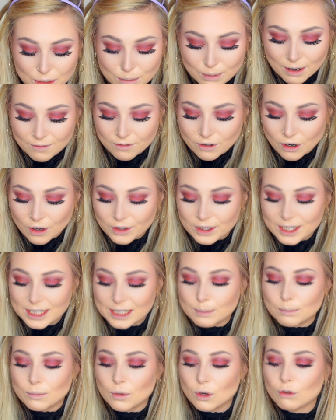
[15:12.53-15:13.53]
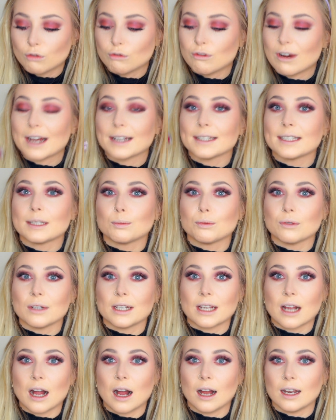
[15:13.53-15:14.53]
So I've got this more
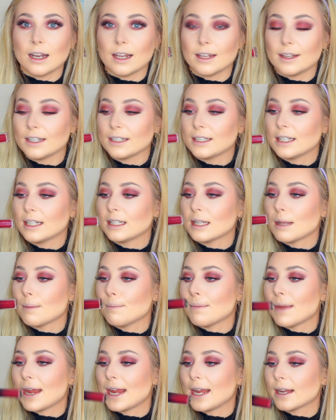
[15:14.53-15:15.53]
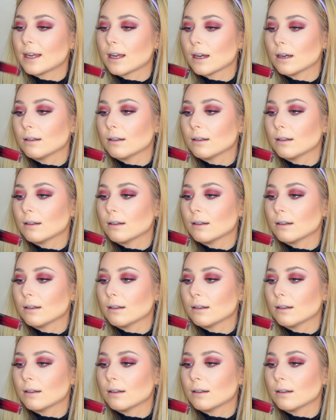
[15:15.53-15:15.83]
raspberry colour. This is the Make